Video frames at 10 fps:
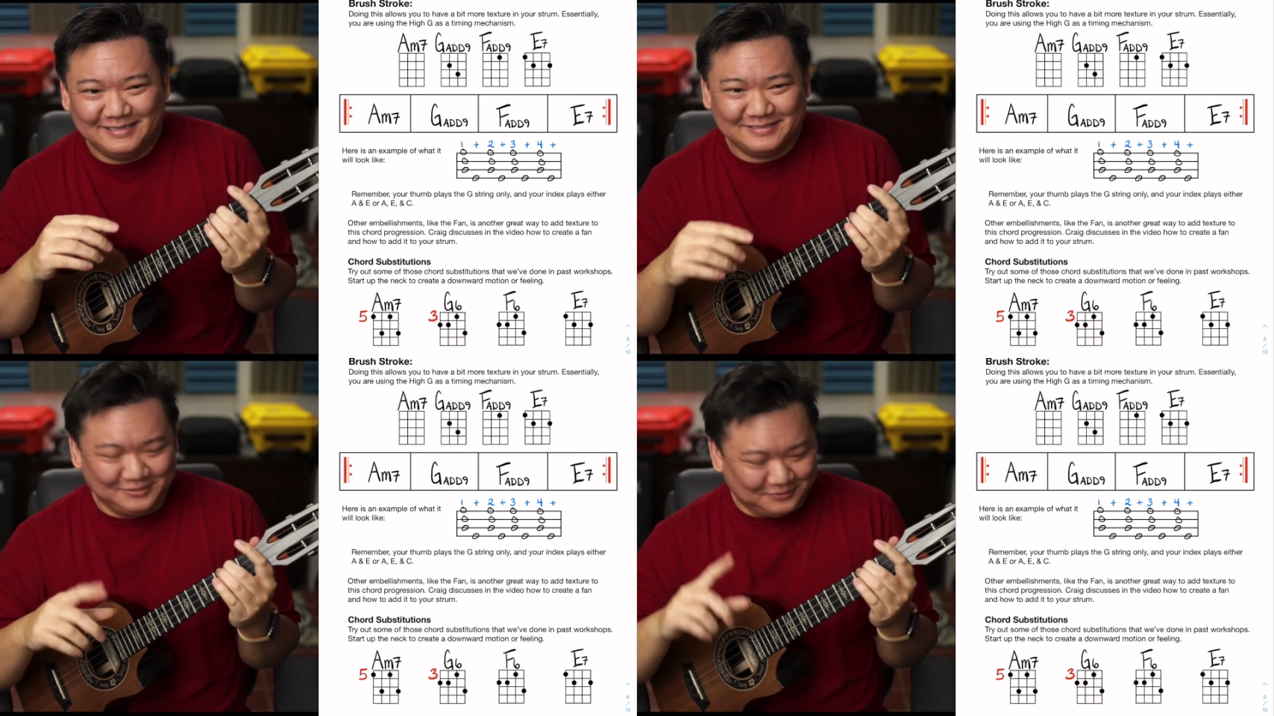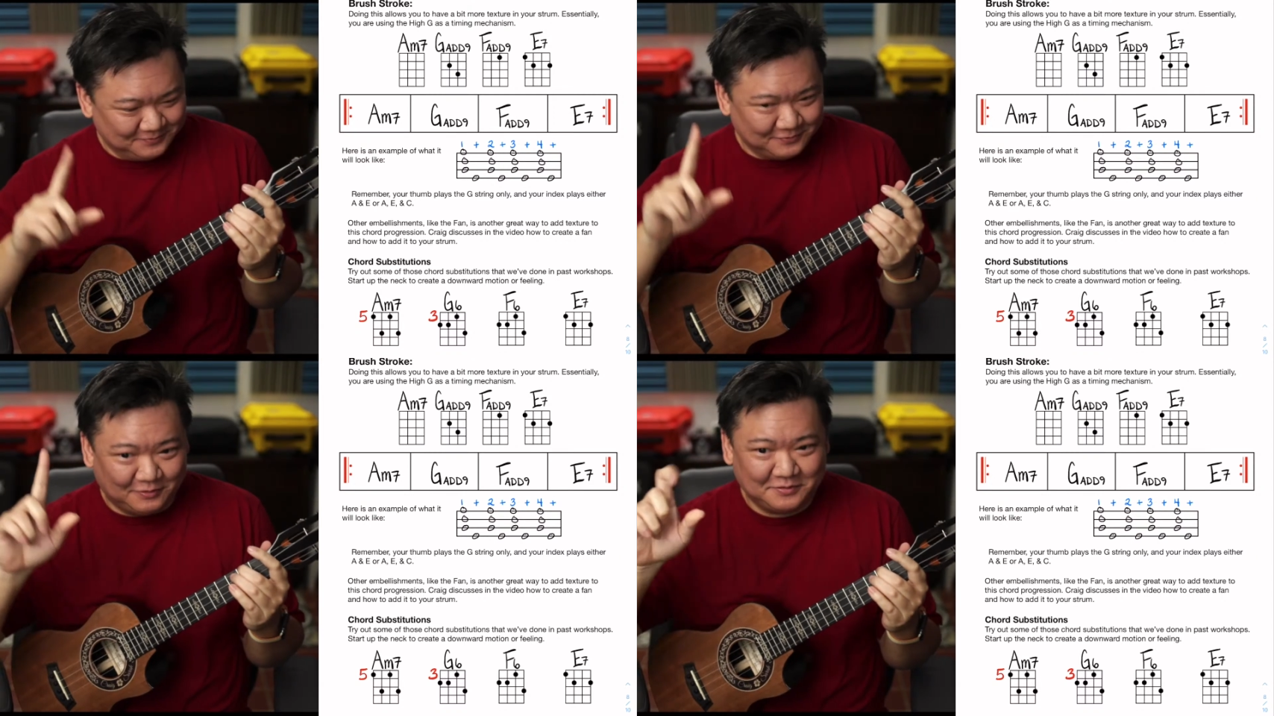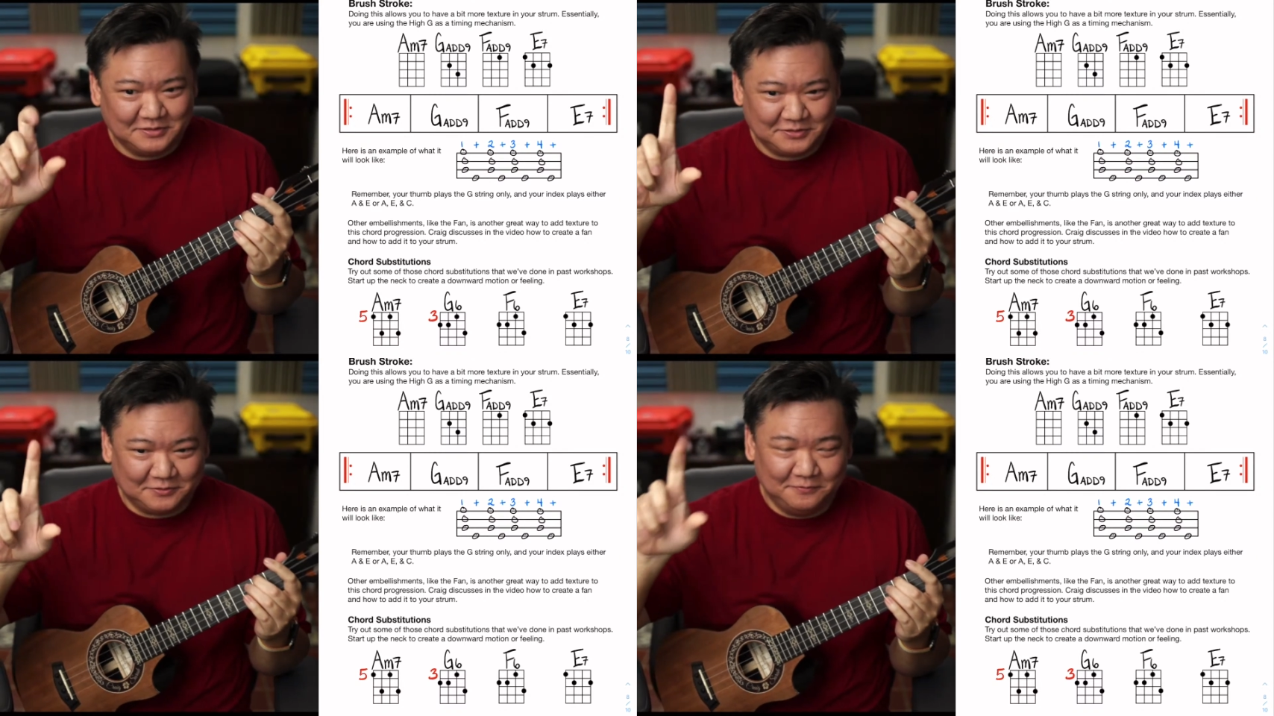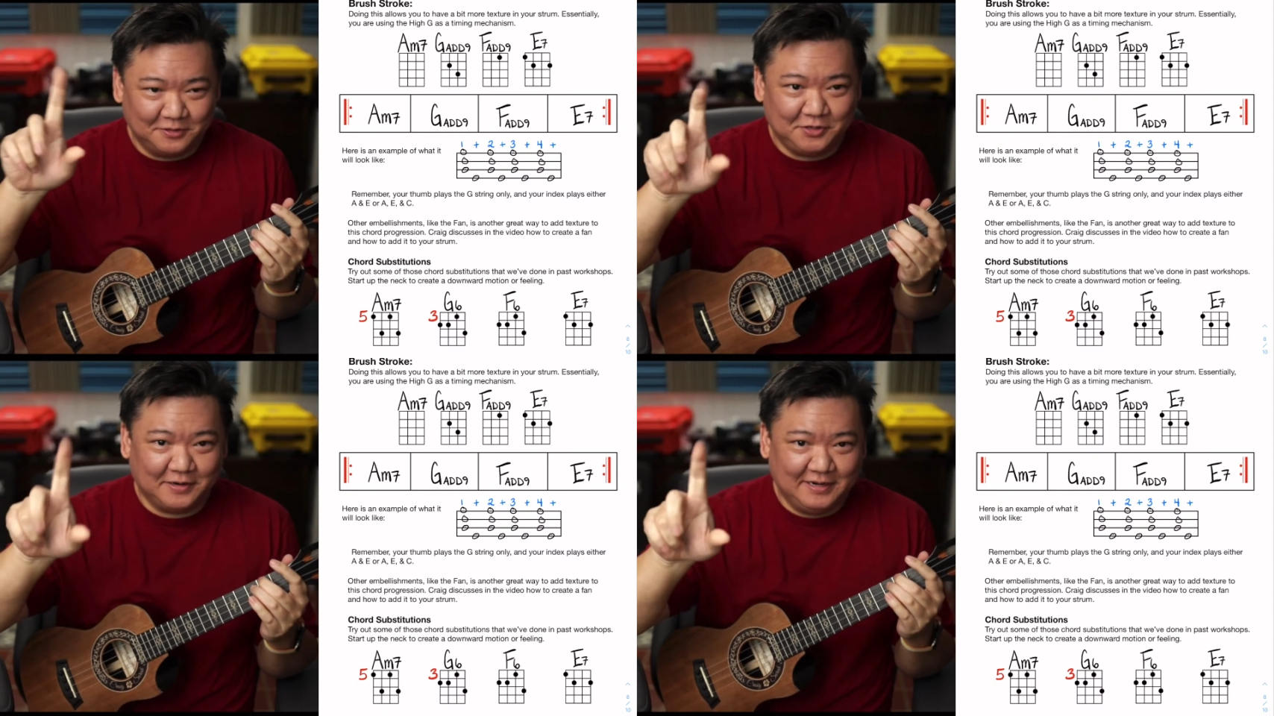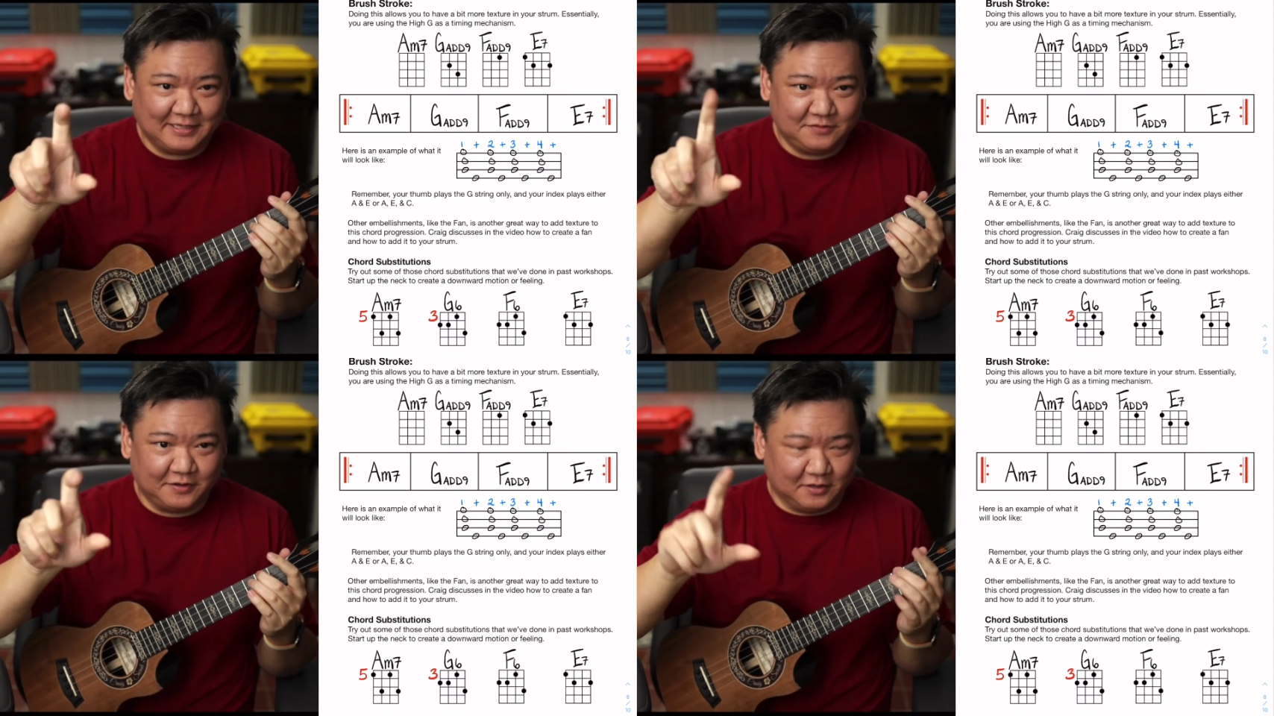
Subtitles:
So what we're gonna do with your index finger,